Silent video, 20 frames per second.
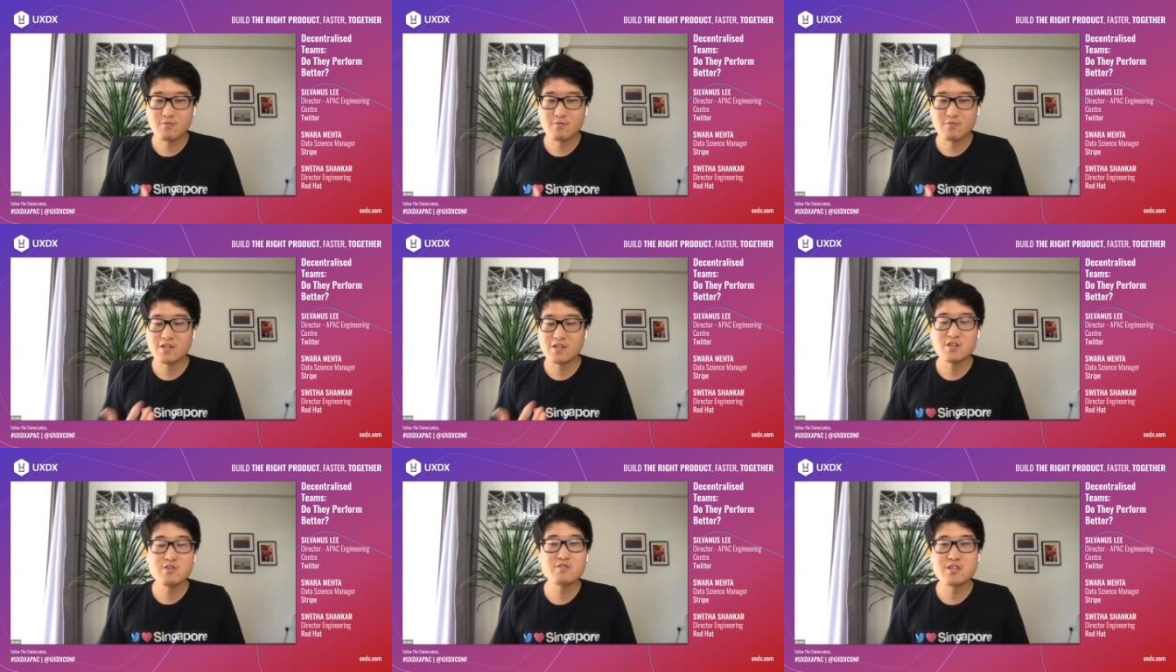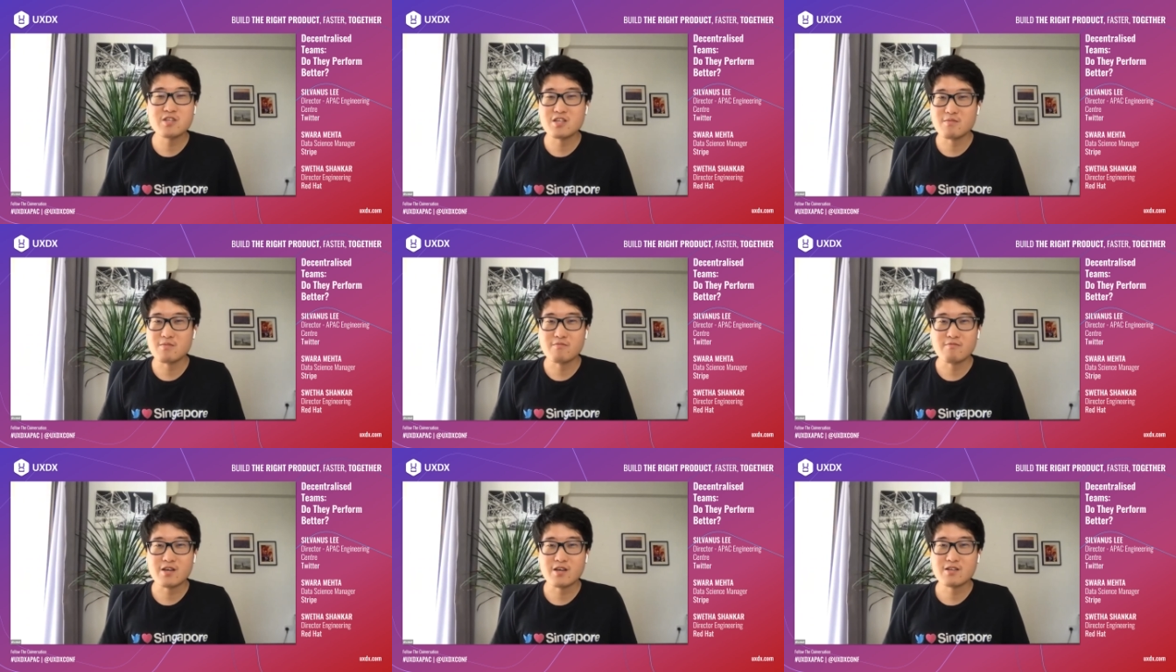a new
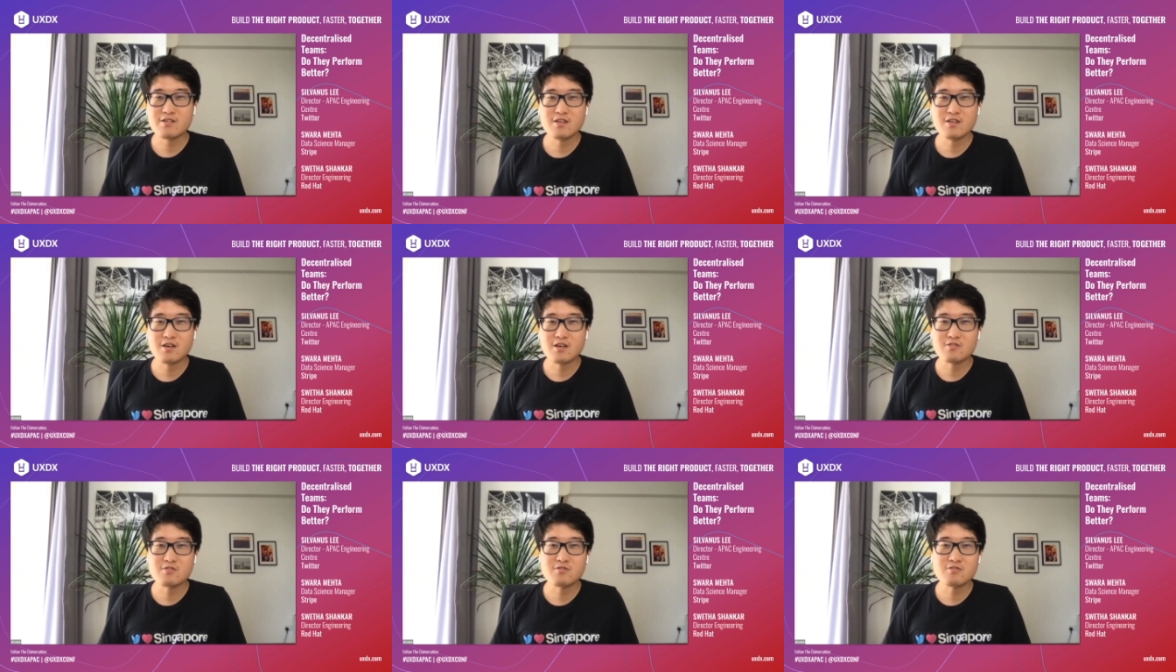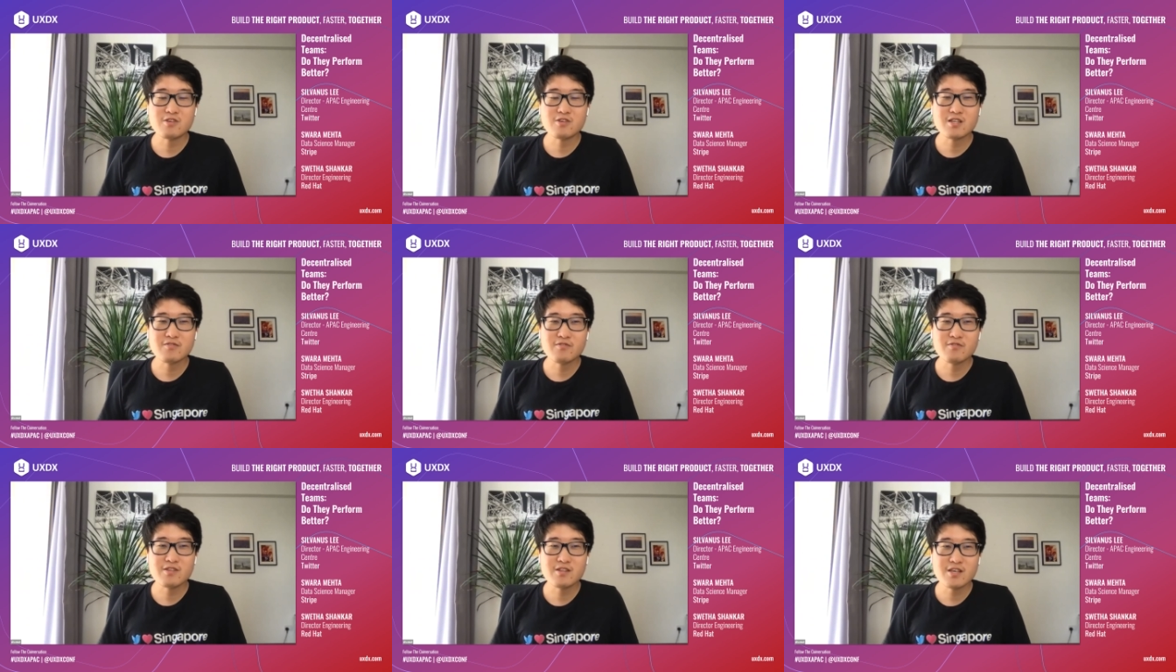team, right, to
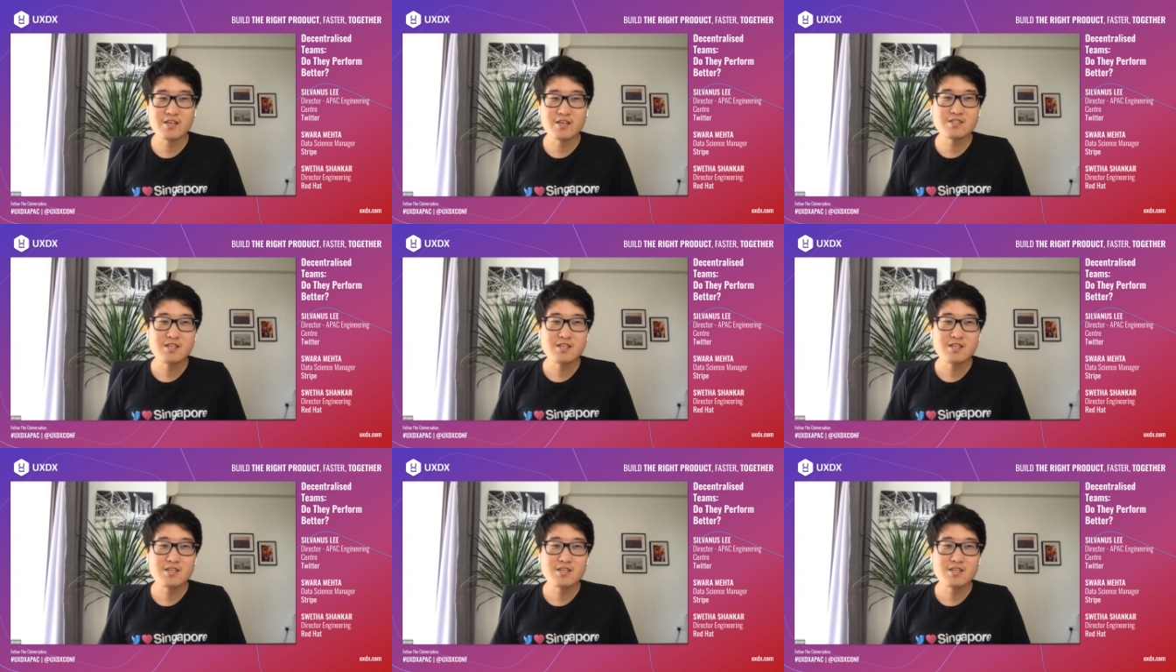try different